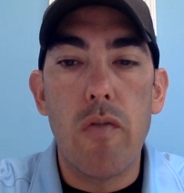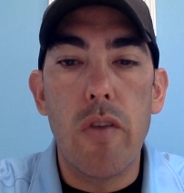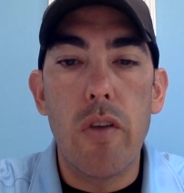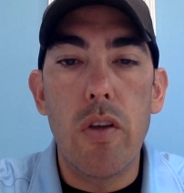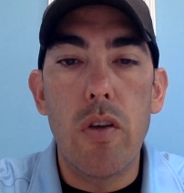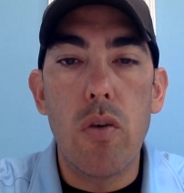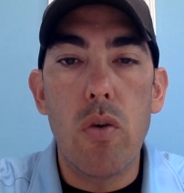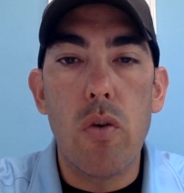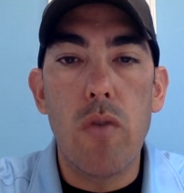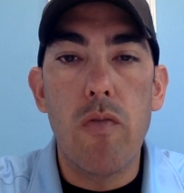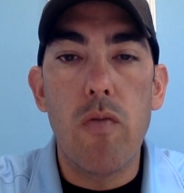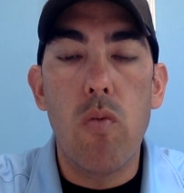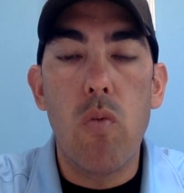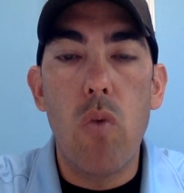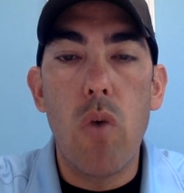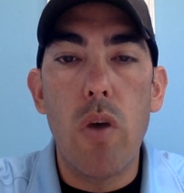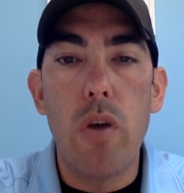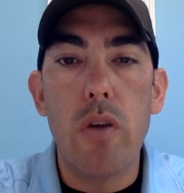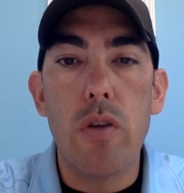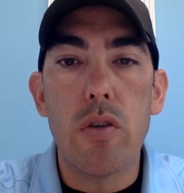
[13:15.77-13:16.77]
a short
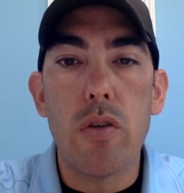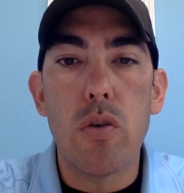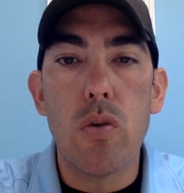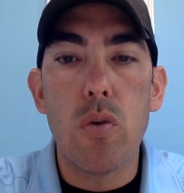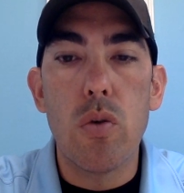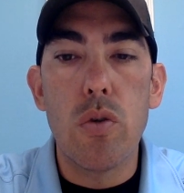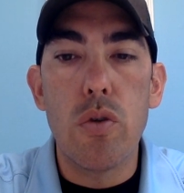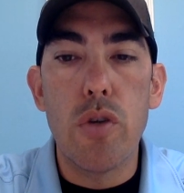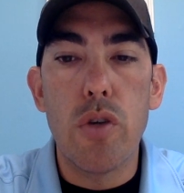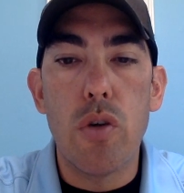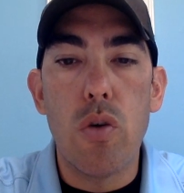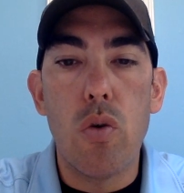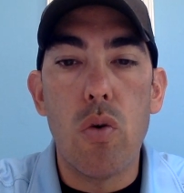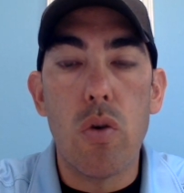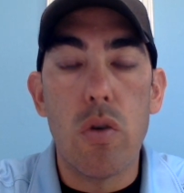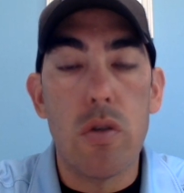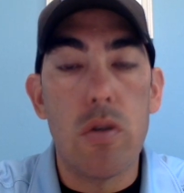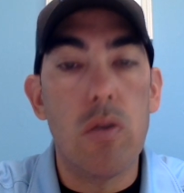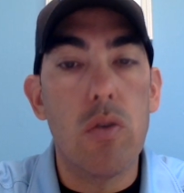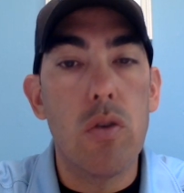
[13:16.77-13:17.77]
video of what a
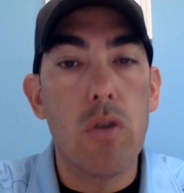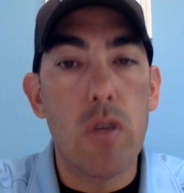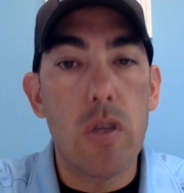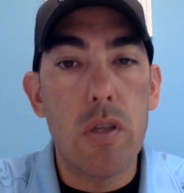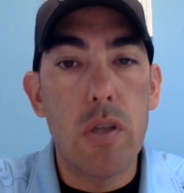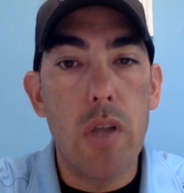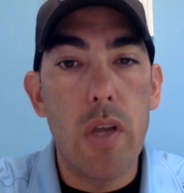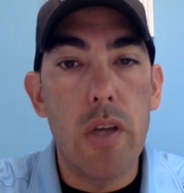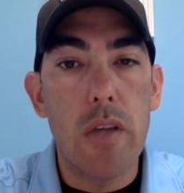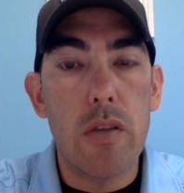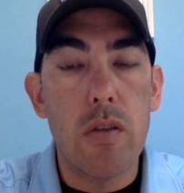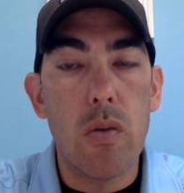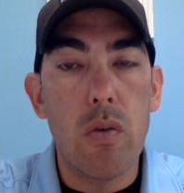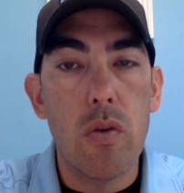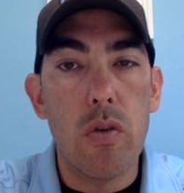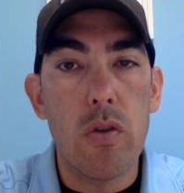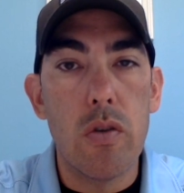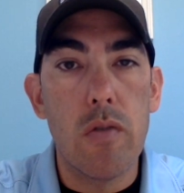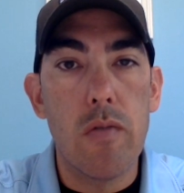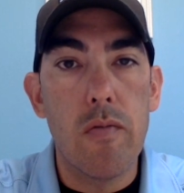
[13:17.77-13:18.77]
Schoology course looks
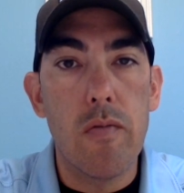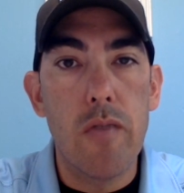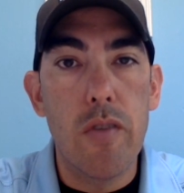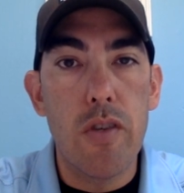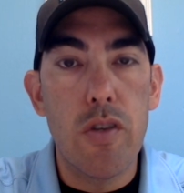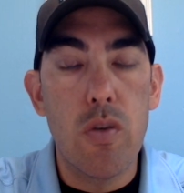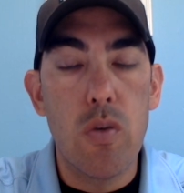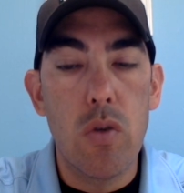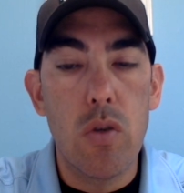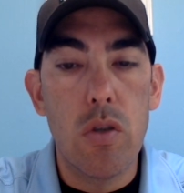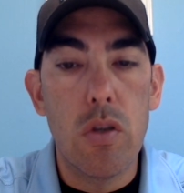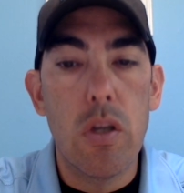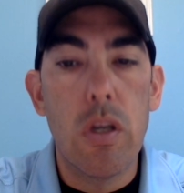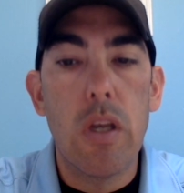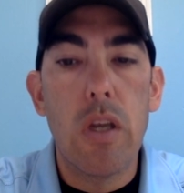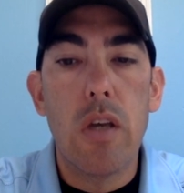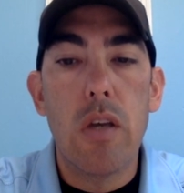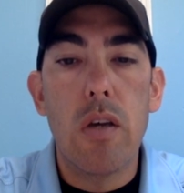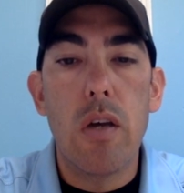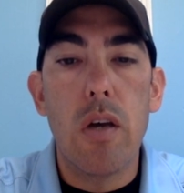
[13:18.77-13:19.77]
like. So there's a
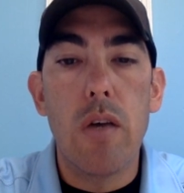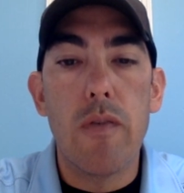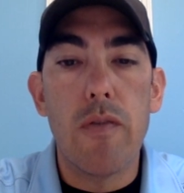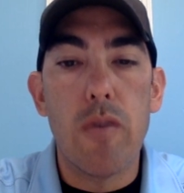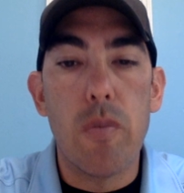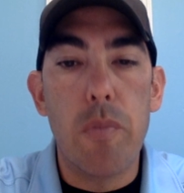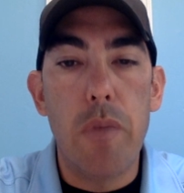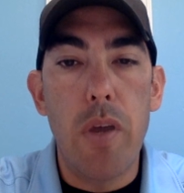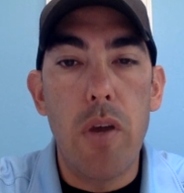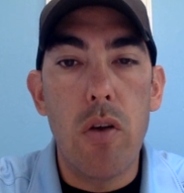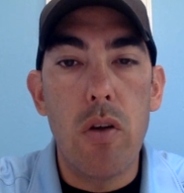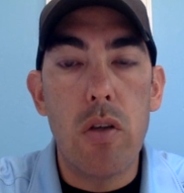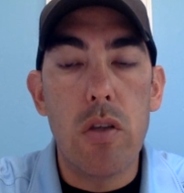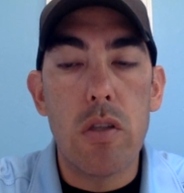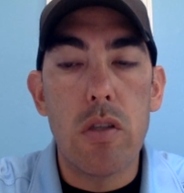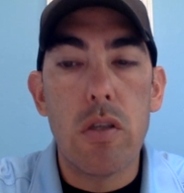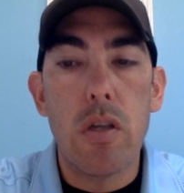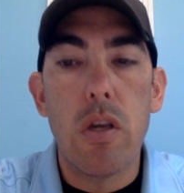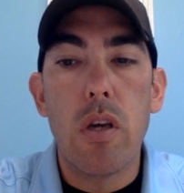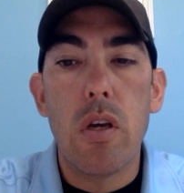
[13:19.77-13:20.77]
visual
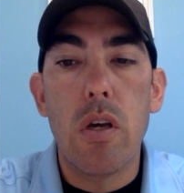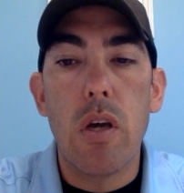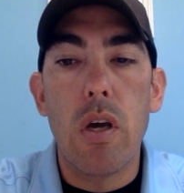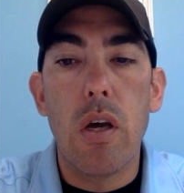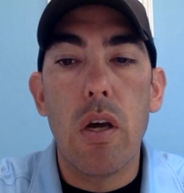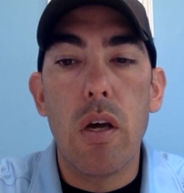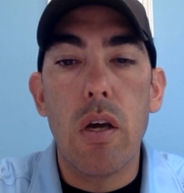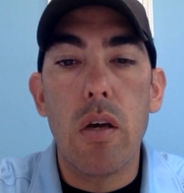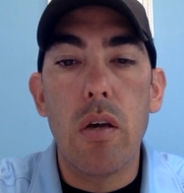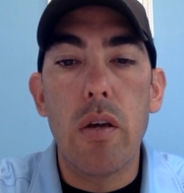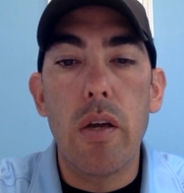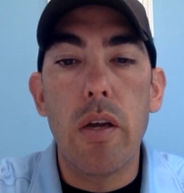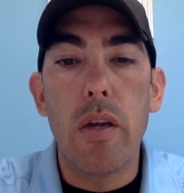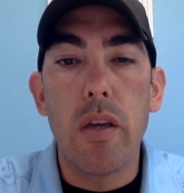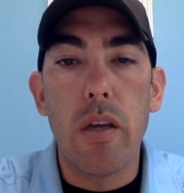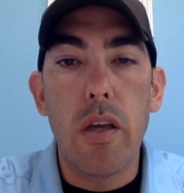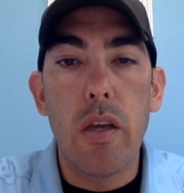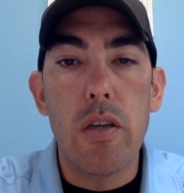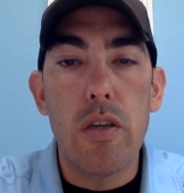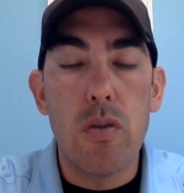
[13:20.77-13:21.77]
for parents.
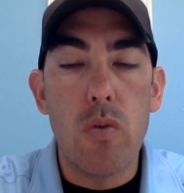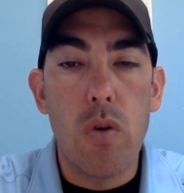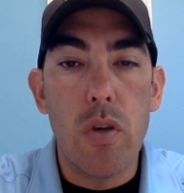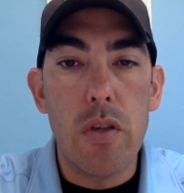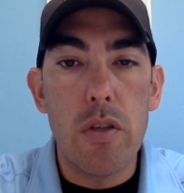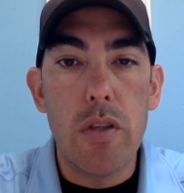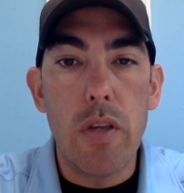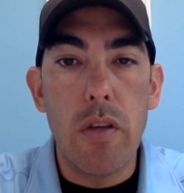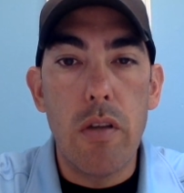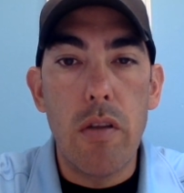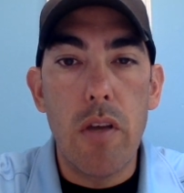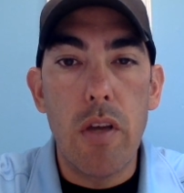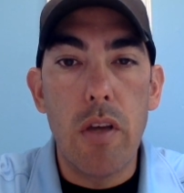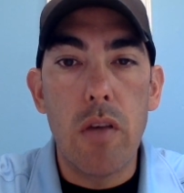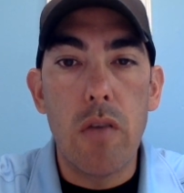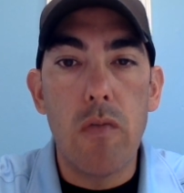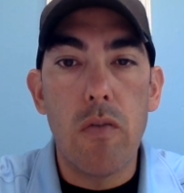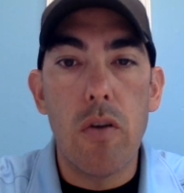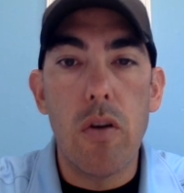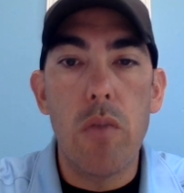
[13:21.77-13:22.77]
And again, just want
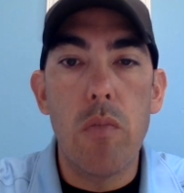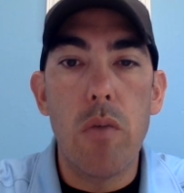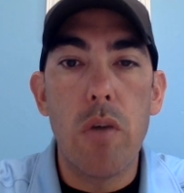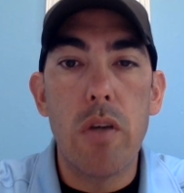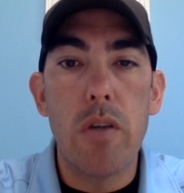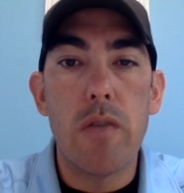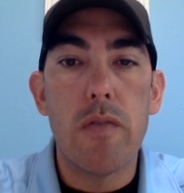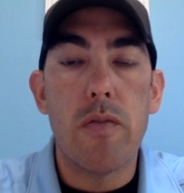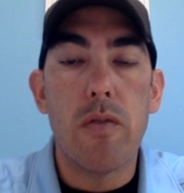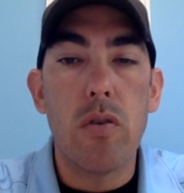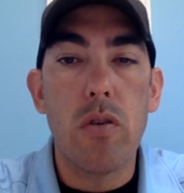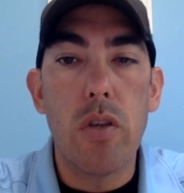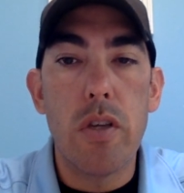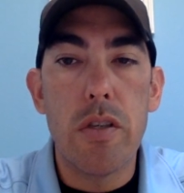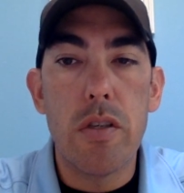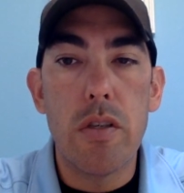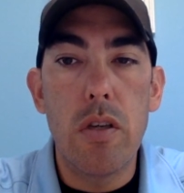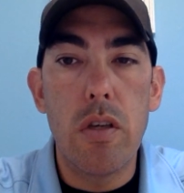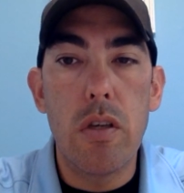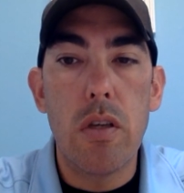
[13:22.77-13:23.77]
to say thank you very
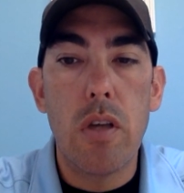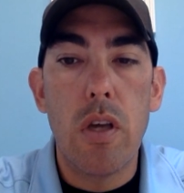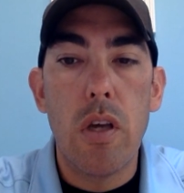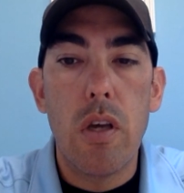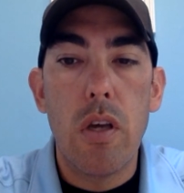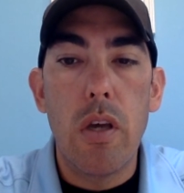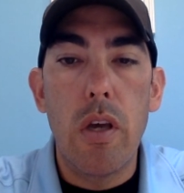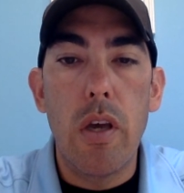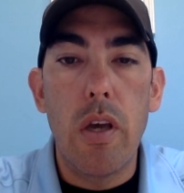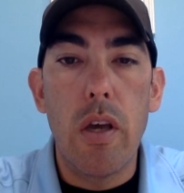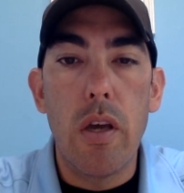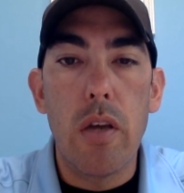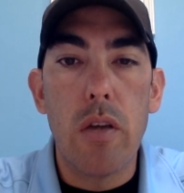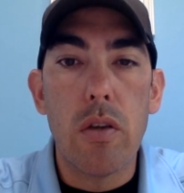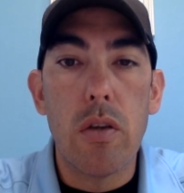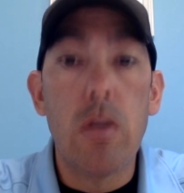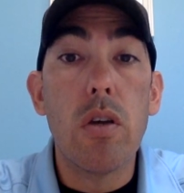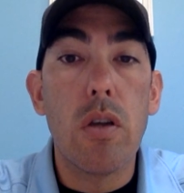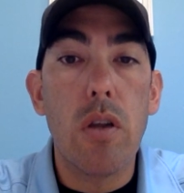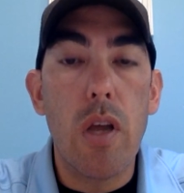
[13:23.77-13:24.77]
much for listening
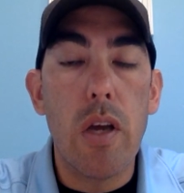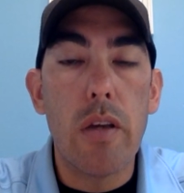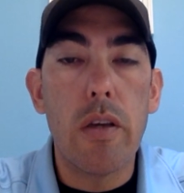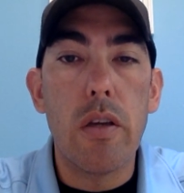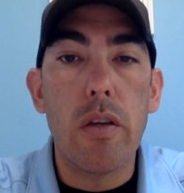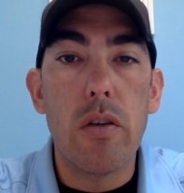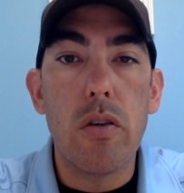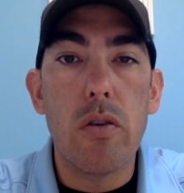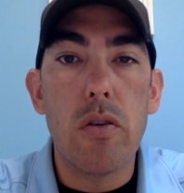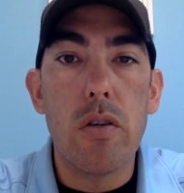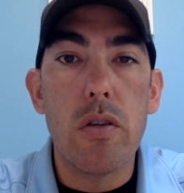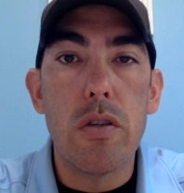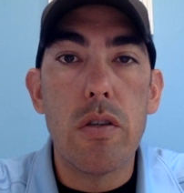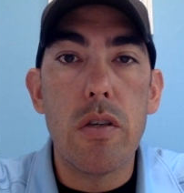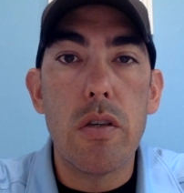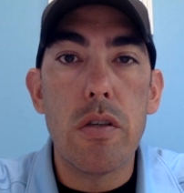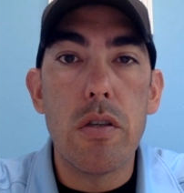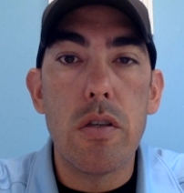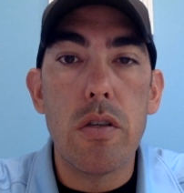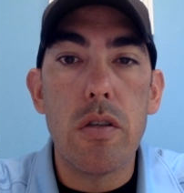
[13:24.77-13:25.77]
and good luck
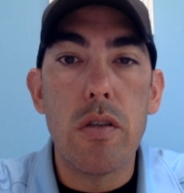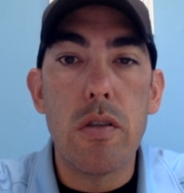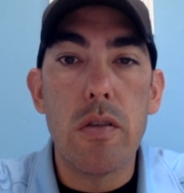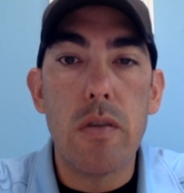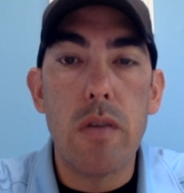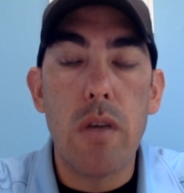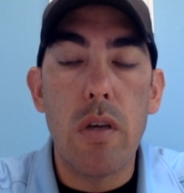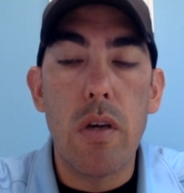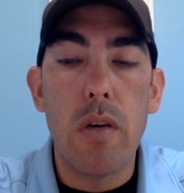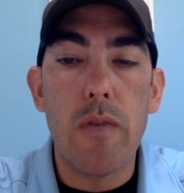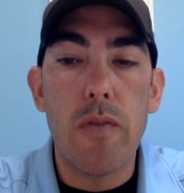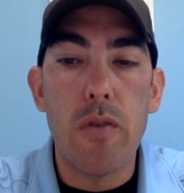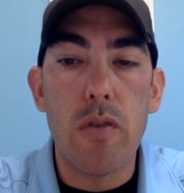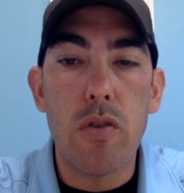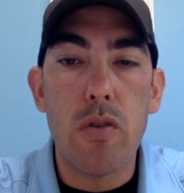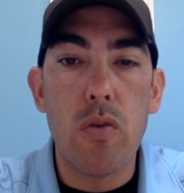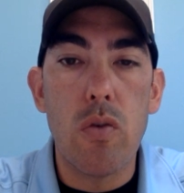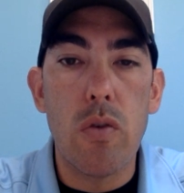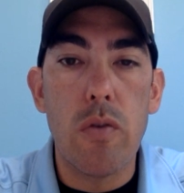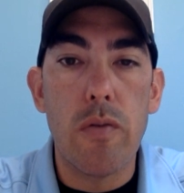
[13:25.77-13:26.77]
in your decisions
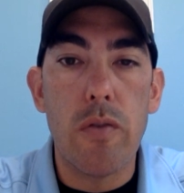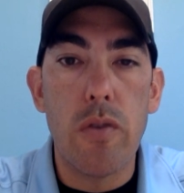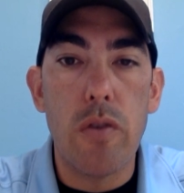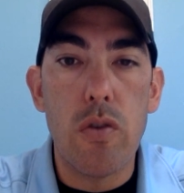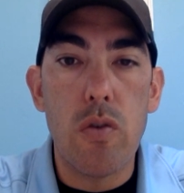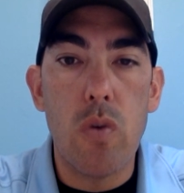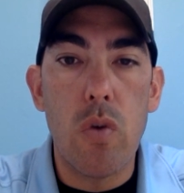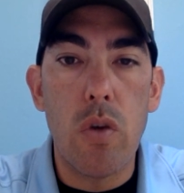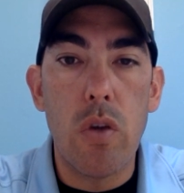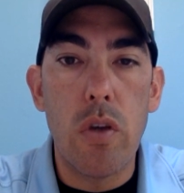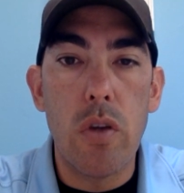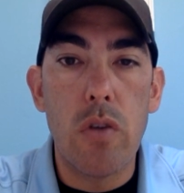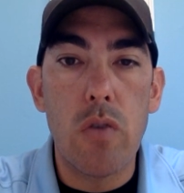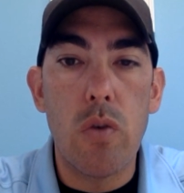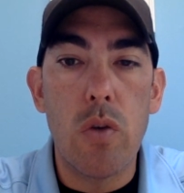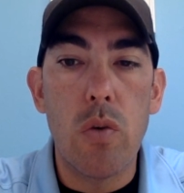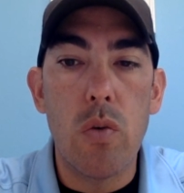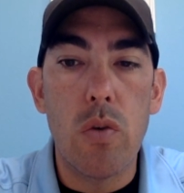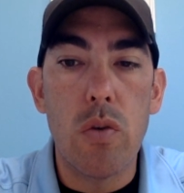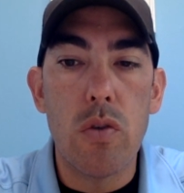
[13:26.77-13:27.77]
for schooling for the
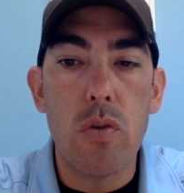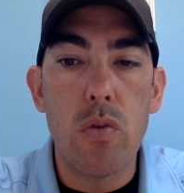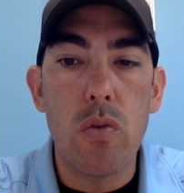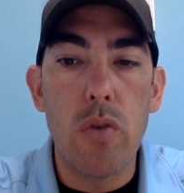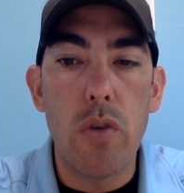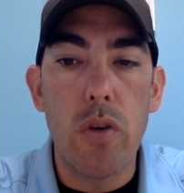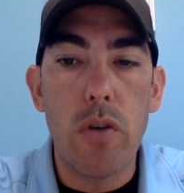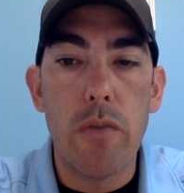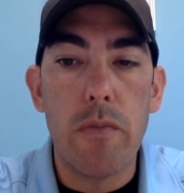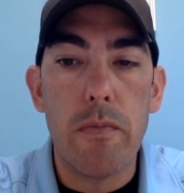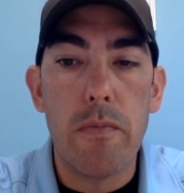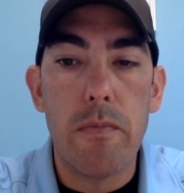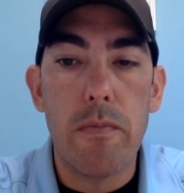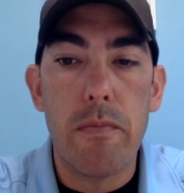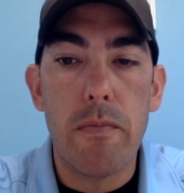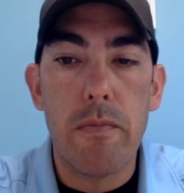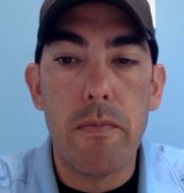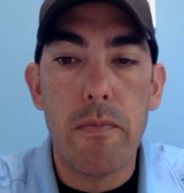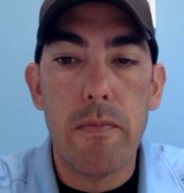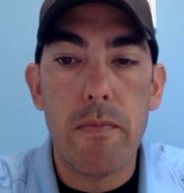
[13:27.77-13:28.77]
2021 school
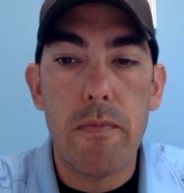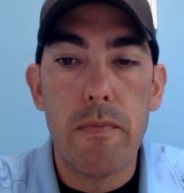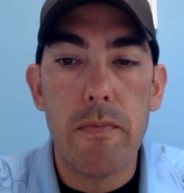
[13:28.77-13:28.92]
year.